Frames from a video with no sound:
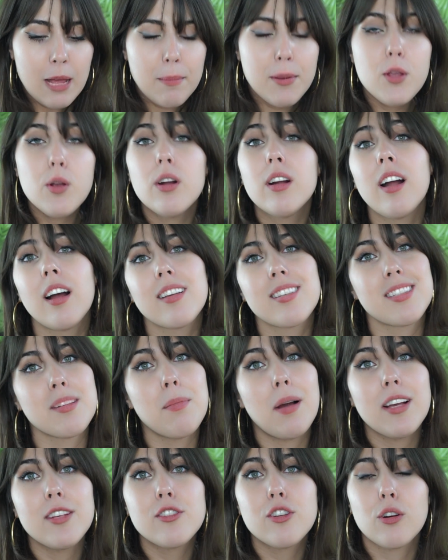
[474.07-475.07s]
You could
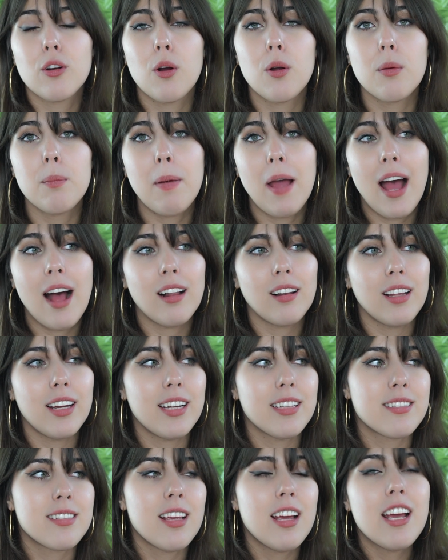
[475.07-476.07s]
customize your own
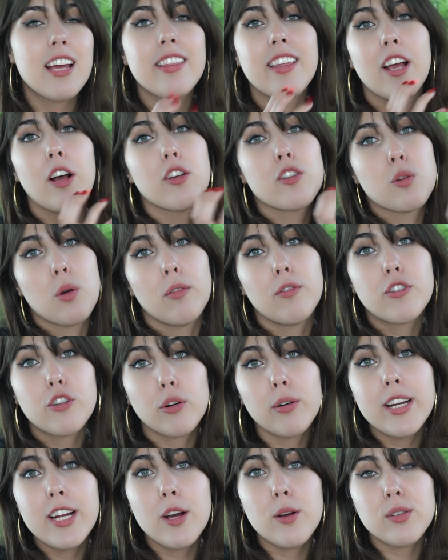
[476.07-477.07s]
palette. They also have
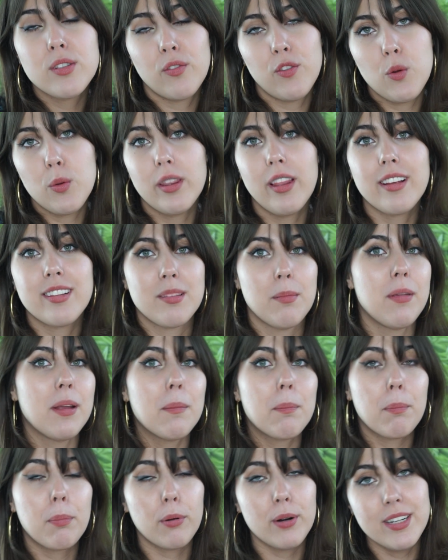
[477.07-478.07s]
trios if you would like
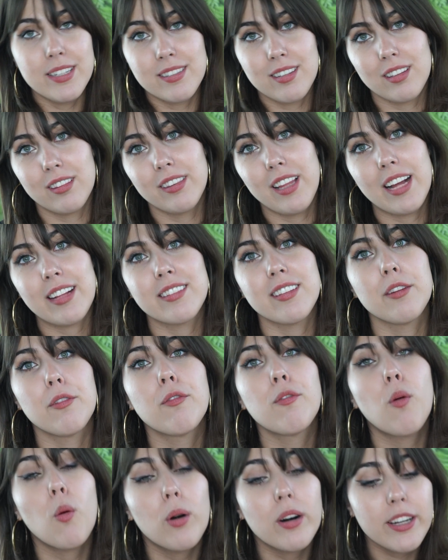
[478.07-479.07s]
something pre-selected
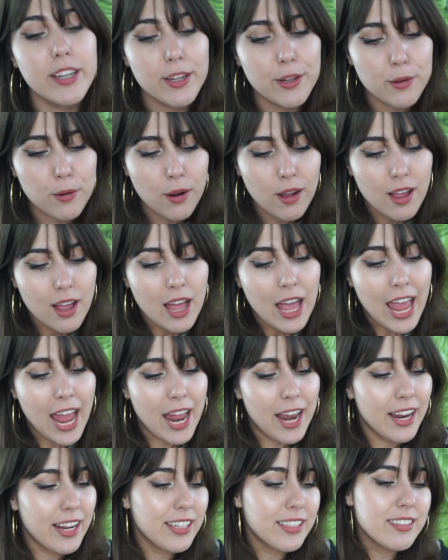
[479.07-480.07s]
for you.
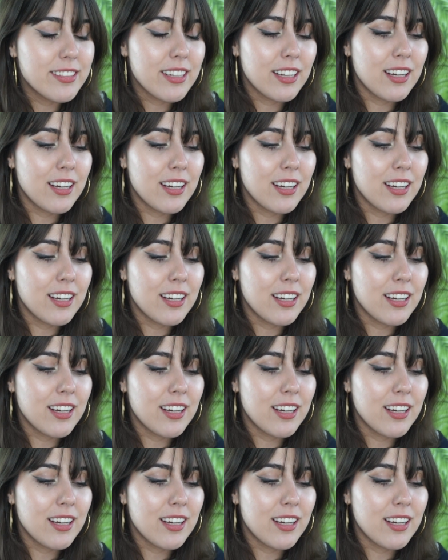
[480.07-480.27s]
And